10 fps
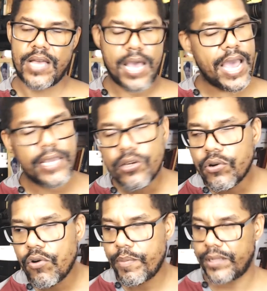I don't
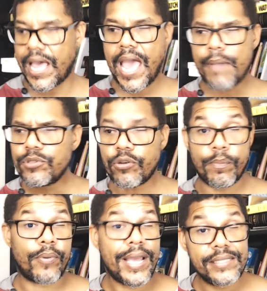know, man. I am
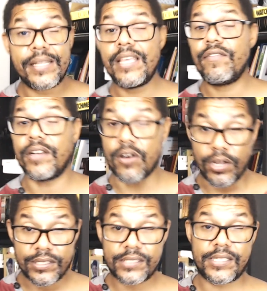surprised they even
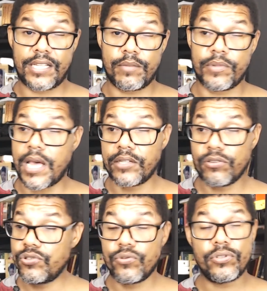got the settlement. I
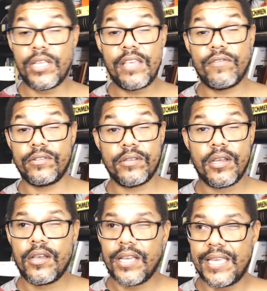thought you couldn't even
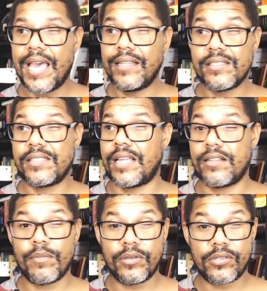get the
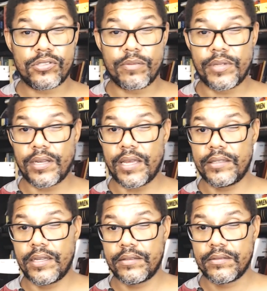settlement or something like
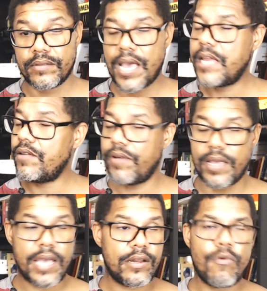that. Anyway,
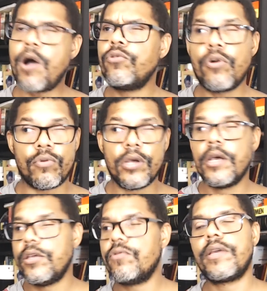oh no,
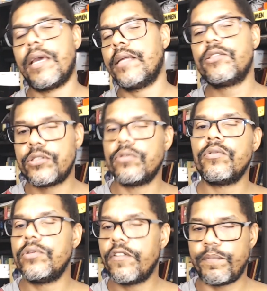you can't
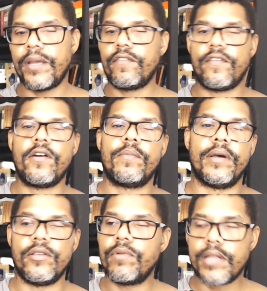sue the big pharma.
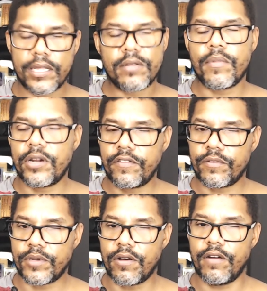You will get the money from
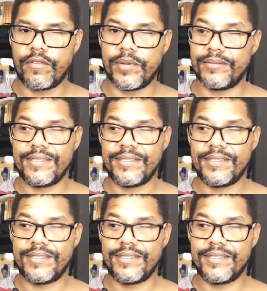the government.